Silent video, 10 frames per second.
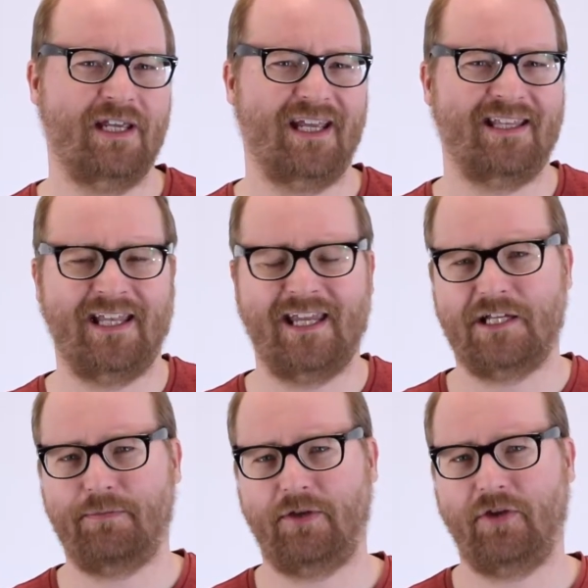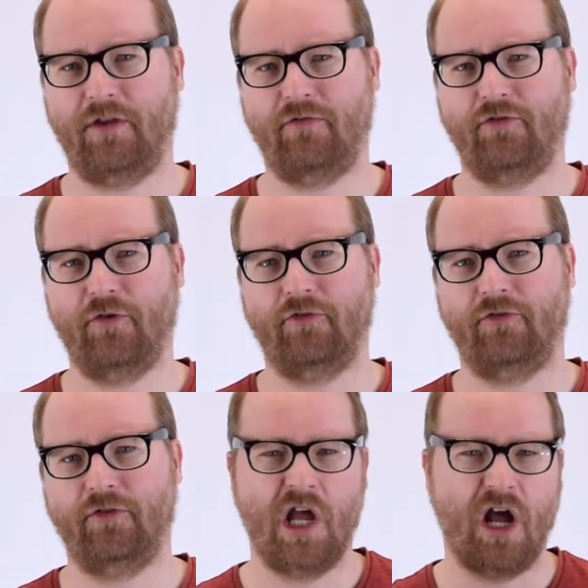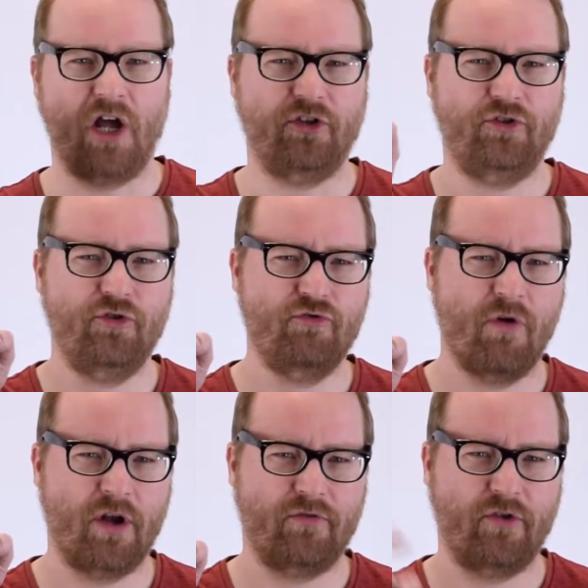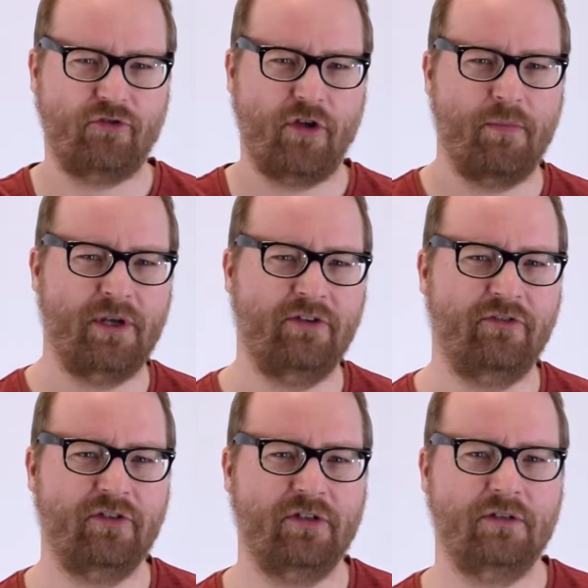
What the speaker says: and then they expect to get results. Are you one of those companies?